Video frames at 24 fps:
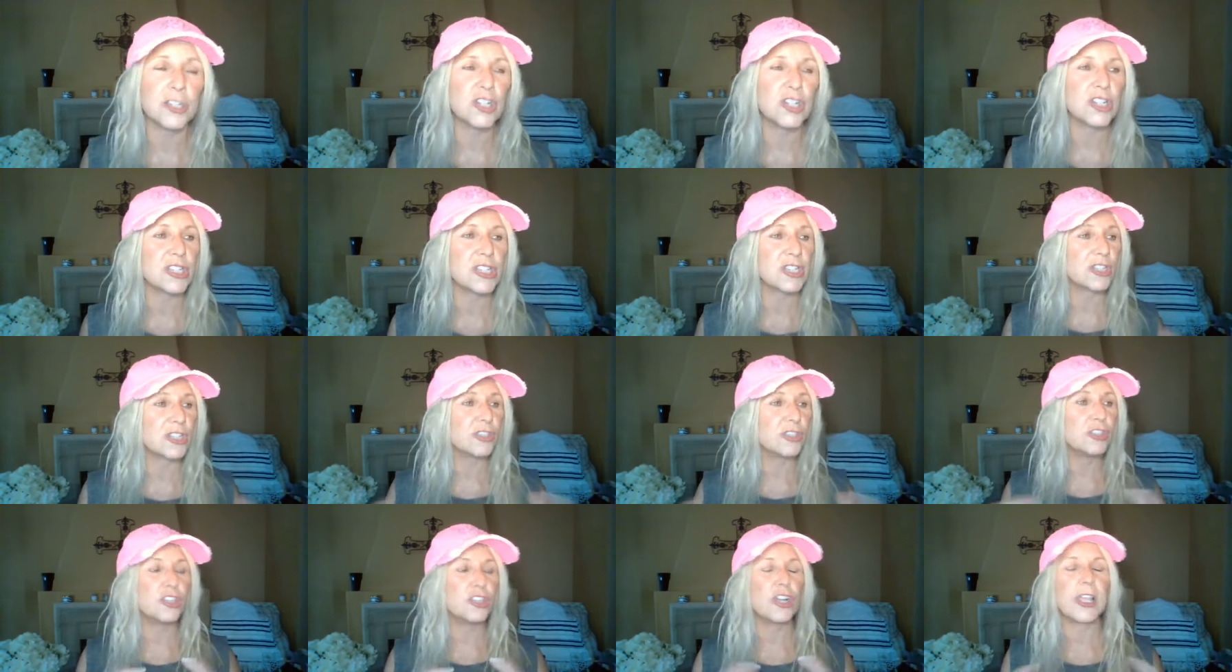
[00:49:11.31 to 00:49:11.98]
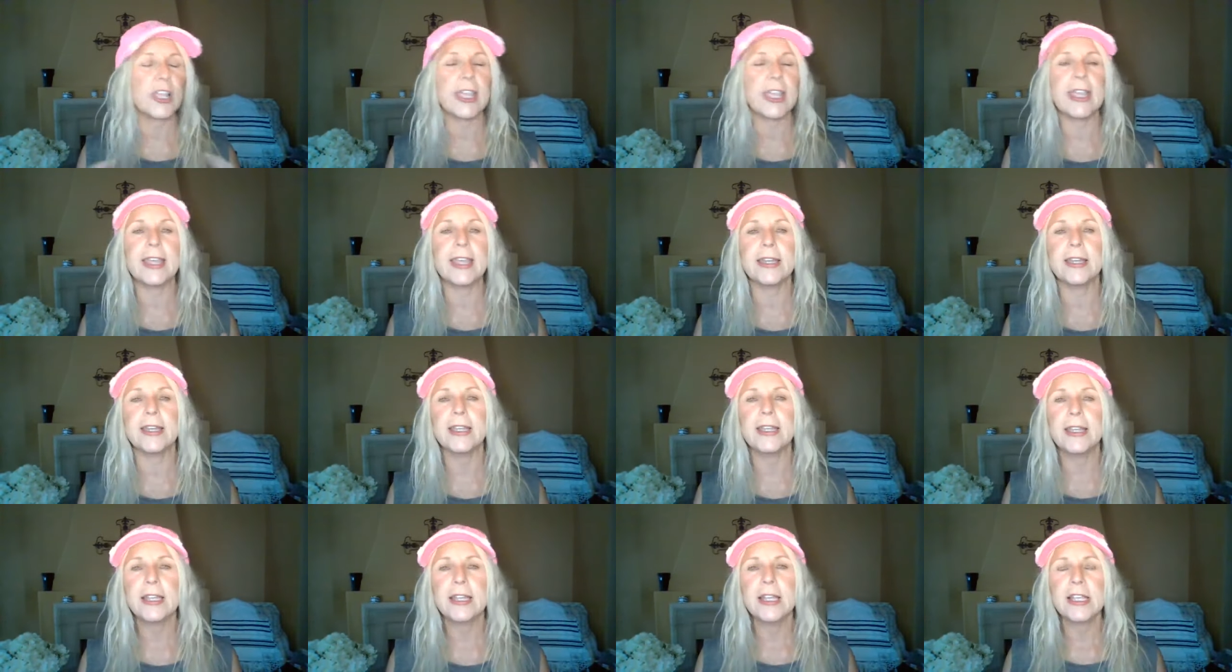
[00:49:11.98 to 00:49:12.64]
just look
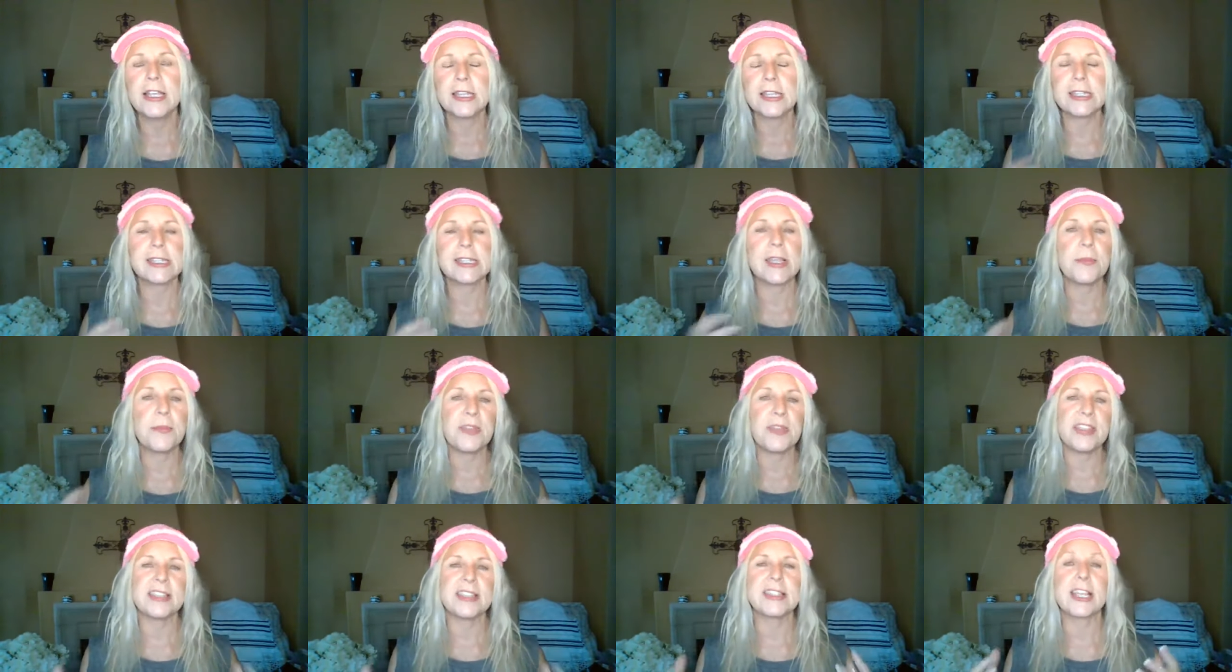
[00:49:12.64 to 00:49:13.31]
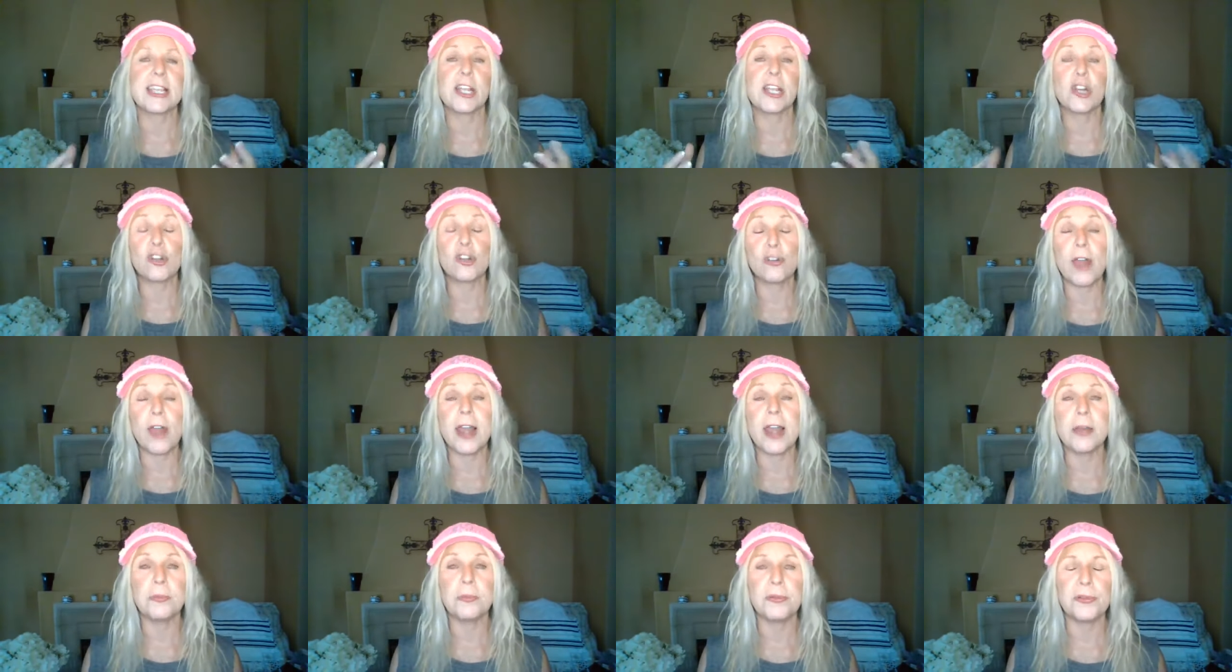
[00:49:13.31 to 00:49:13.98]
at some of these
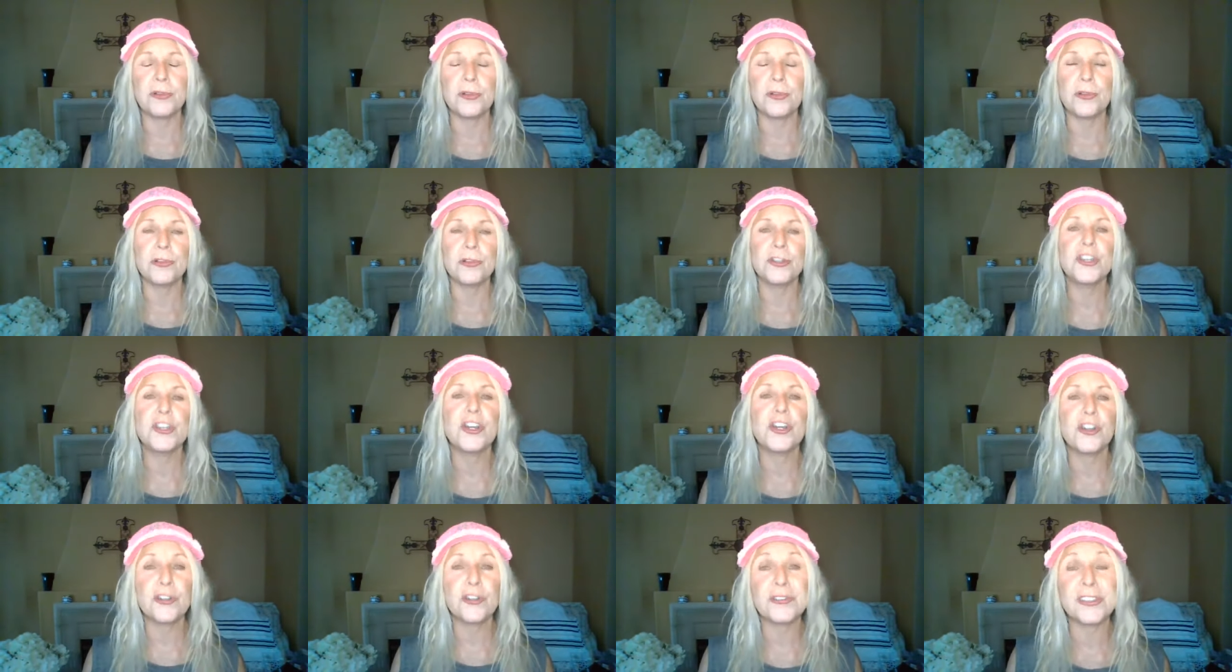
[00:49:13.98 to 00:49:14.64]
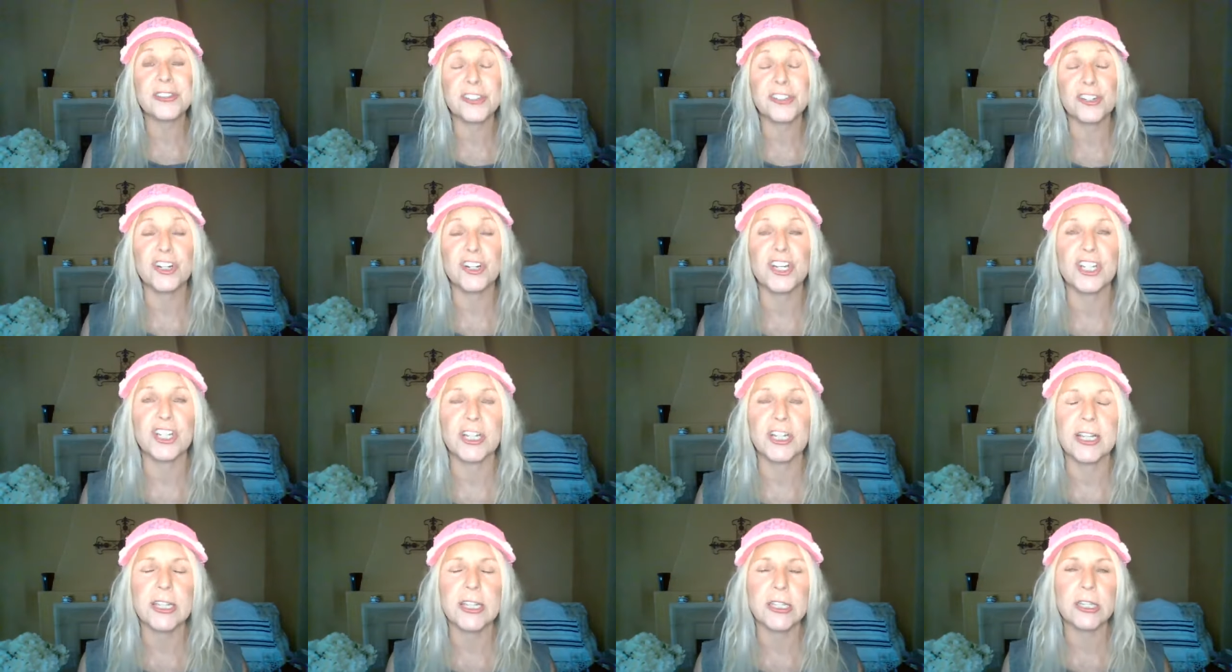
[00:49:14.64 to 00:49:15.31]
incredible
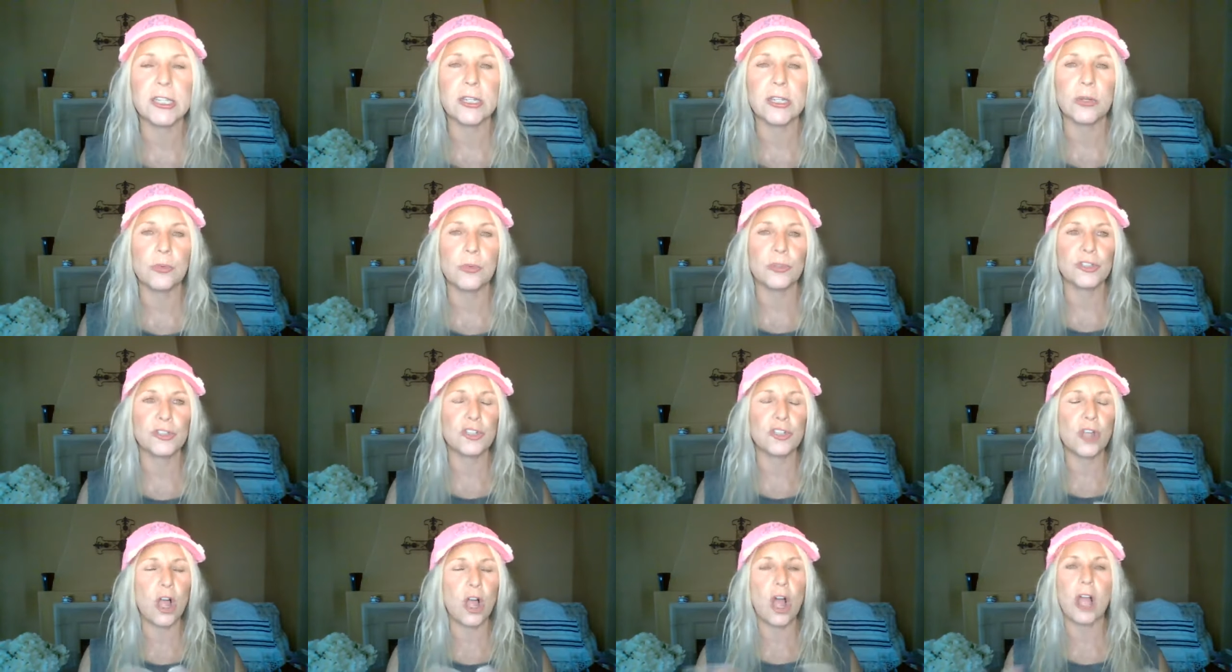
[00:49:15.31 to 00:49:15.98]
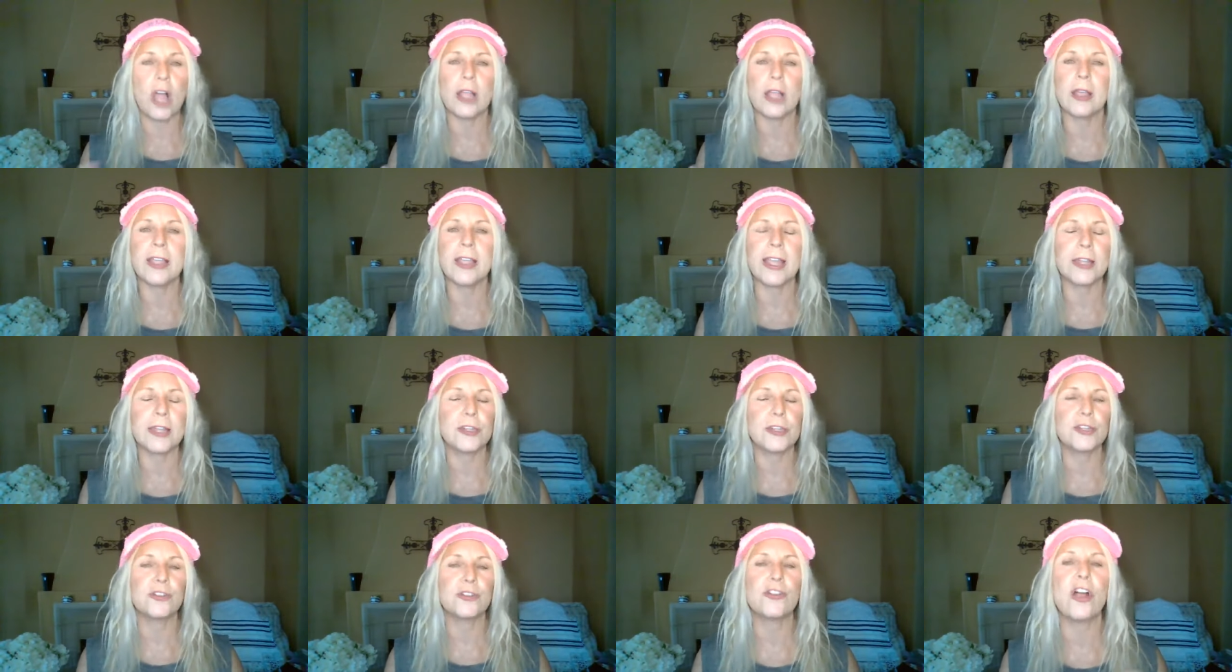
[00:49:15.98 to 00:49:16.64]
neurosurgeons who will talk
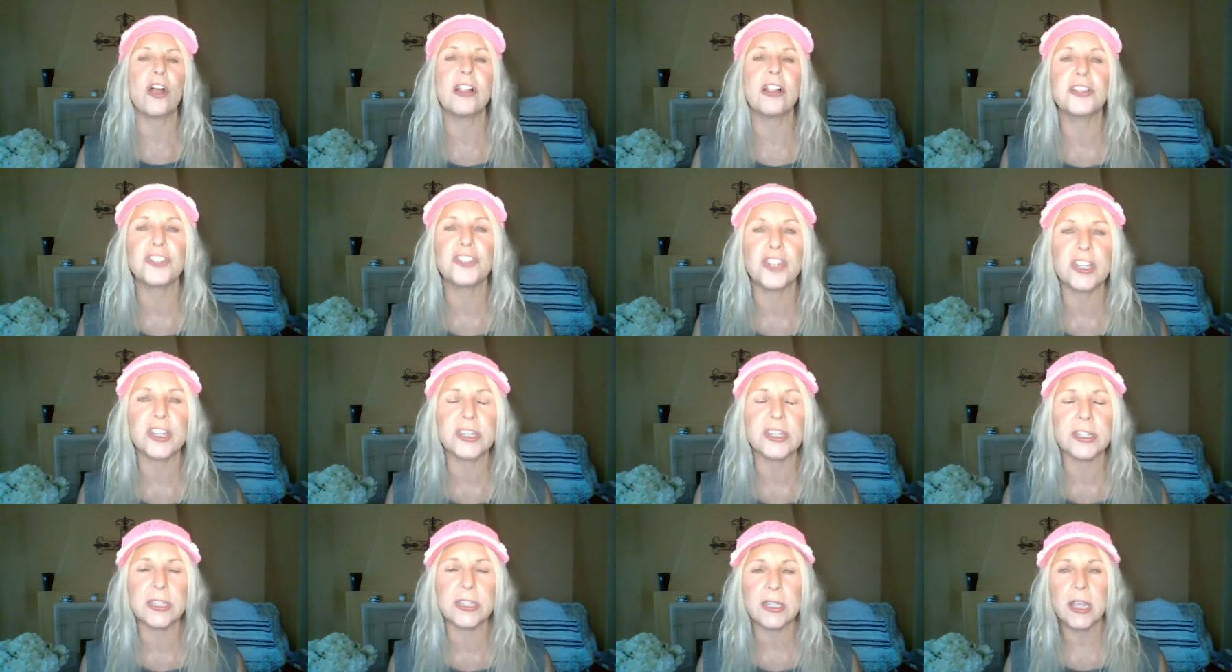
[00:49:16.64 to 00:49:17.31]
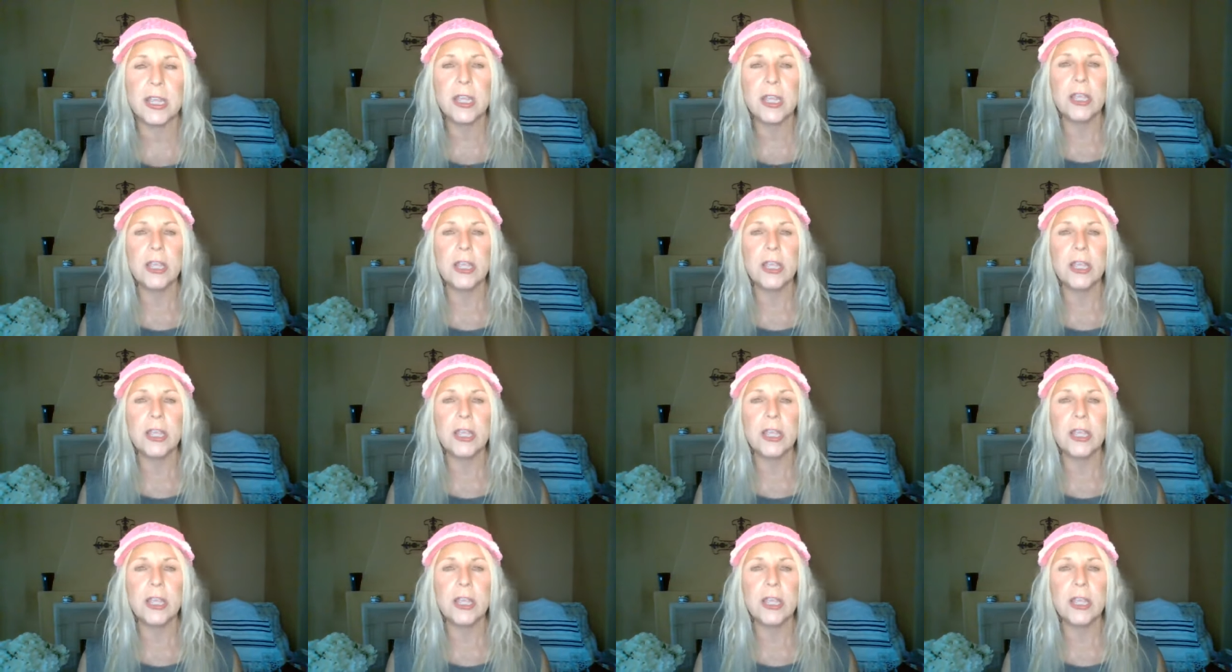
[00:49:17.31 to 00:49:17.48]
and neurologists